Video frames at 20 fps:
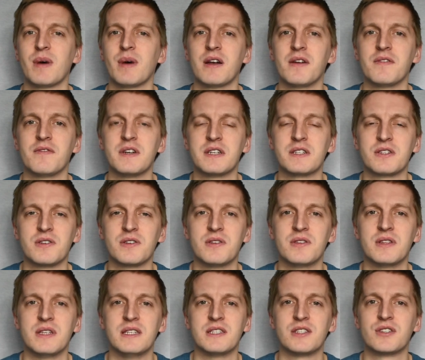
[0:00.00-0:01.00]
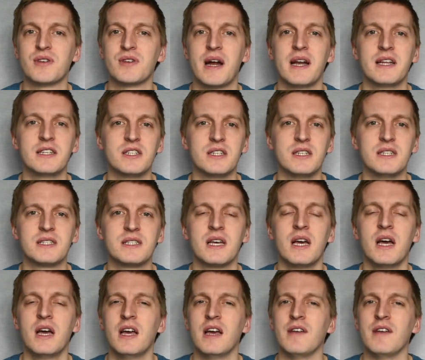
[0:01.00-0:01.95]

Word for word: beneficial, these strategies.